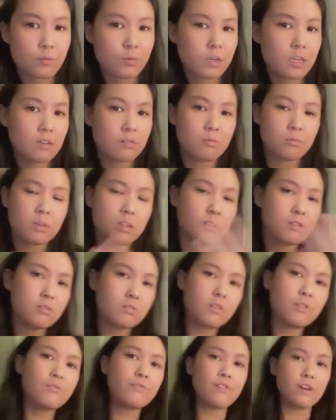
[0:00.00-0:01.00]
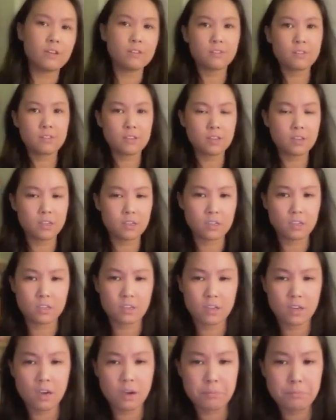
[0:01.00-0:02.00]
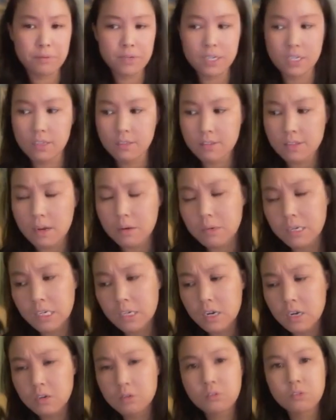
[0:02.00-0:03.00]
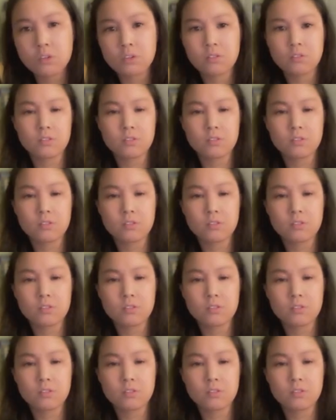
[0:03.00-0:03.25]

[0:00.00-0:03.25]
we we do invest in companies that we coach,